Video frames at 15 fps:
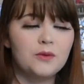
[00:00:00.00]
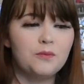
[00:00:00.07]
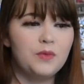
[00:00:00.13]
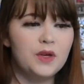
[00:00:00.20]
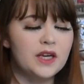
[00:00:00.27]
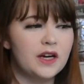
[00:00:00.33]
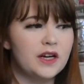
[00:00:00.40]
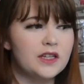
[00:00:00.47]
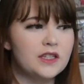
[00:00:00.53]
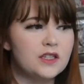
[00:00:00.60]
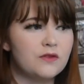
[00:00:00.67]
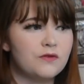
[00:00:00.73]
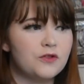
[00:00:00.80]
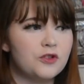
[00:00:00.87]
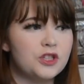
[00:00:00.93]
Because
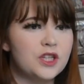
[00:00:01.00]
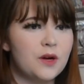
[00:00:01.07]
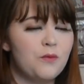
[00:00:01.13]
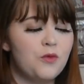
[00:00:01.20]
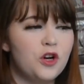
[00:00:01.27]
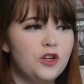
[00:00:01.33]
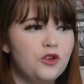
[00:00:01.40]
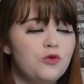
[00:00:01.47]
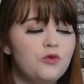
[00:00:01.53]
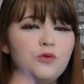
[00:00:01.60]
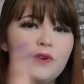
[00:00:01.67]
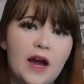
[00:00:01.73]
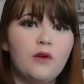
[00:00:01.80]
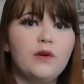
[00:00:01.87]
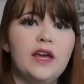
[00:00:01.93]
for someone who
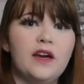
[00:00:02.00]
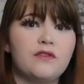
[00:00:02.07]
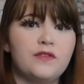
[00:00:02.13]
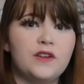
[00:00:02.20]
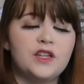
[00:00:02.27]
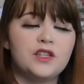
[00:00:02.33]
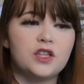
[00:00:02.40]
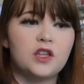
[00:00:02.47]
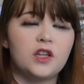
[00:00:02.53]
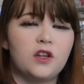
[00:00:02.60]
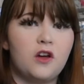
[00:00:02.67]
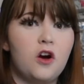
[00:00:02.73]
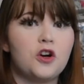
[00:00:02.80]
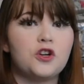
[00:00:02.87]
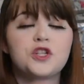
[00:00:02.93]
now can't fit into the
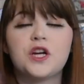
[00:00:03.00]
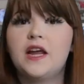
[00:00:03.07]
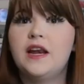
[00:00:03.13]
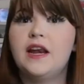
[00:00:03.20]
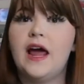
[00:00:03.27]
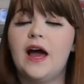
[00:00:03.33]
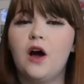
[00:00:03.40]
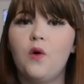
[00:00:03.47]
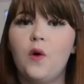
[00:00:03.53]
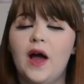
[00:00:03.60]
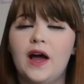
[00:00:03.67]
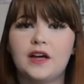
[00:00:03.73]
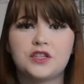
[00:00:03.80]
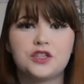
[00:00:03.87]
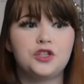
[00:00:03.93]
large and now
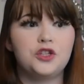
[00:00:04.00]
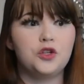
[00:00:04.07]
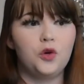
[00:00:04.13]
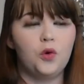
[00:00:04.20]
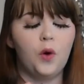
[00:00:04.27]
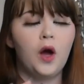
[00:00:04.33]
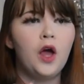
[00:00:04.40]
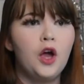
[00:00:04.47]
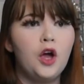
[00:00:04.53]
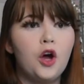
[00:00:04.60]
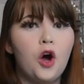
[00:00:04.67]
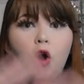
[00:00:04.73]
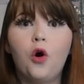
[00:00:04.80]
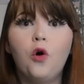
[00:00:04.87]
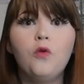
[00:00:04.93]
has to
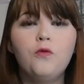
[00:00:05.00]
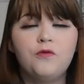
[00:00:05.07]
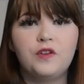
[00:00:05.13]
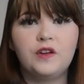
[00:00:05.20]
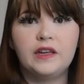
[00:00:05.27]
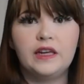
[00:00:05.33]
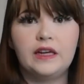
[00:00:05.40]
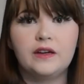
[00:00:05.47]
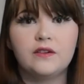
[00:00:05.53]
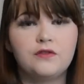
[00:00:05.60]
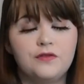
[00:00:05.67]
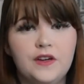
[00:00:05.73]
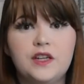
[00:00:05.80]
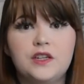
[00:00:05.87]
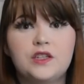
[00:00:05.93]
hopefully
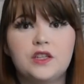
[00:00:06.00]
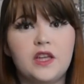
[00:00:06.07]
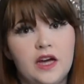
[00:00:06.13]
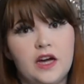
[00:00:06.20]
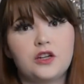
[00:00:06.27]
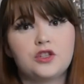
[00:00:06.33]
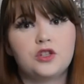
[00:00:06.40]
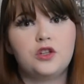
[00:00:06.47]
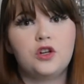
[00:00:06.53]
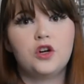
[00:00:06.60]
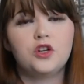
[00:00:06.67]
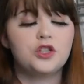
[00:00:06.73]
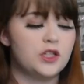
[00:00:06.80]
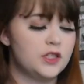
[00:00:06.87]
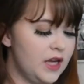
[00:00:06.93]
fit into the extra
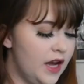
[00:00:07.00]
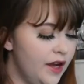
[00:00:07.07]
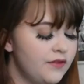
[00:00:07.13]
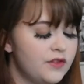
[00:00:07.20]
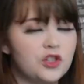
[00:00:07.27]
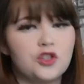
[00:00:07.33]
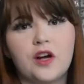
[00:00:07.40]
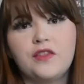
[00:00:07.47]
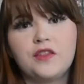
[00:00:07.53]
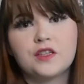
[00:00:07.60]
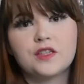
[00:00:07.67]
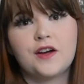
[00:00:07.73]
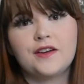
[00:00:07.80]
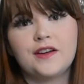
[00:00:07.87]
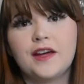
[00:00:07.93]
large, because I haven't tried this
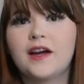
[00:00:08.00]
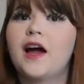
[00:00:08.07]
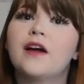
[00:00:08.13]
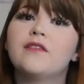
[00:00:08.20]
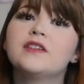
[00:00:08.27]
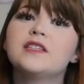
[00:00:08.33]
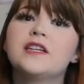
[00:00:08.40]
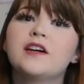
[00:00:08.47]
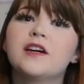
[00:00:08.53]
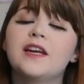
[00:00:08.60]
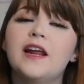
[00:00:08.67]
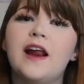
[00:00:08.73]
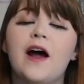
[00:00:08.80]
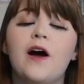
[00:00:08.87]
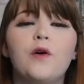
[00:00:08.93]
on yet. I haven't taken
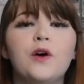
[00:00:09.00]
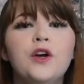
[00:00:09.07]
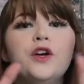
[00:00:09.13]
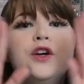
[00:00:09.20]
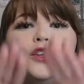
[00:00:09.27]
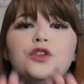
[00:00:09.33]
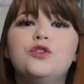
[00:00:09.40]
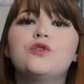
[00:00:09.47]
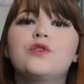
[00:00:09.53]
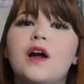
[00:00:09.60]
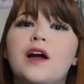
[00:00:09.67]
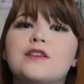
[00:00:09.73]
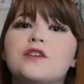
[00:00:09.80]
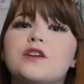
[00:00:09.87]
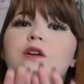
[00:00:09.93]
it out. You
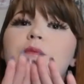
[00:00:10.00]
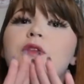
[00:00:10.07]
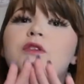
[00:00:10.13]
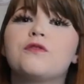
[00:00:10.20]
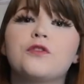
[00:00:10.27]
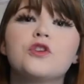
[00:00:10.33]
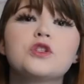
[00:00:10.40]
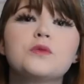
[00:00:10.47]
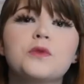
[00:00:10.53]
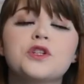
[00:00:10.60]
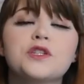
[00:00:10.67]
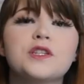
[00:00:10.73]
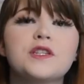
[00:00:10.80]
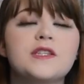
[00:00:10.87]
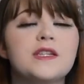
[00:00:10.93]
guys are going to be the first
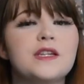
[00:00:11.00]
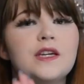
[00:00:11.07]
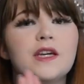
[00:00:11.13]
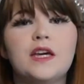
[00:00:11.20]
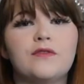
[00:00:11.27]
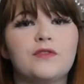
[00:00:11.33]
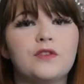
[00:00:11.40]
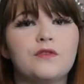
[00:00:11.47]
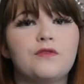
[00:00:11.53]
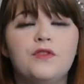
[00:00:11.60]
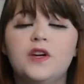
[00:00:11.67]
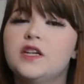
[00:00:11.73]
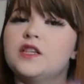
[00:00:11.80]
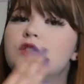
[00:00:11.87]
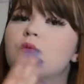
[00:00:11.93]
person to see if it
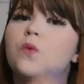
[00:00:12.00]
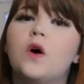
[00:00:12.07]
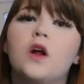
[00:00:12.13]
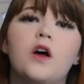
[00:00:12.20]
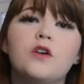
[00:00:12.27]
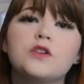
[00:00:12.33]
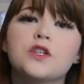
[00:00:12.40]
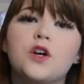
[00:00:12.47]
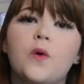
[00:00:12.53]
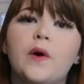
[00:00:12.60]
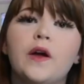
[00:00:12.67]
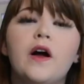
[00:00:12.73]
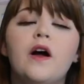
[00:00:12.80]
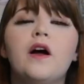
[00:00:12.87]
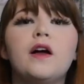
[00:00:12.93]
fits, what all's
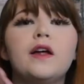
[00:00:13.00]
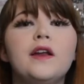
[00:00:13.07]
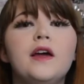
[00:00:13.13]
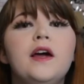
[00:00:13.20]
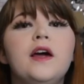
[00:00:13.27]
going on.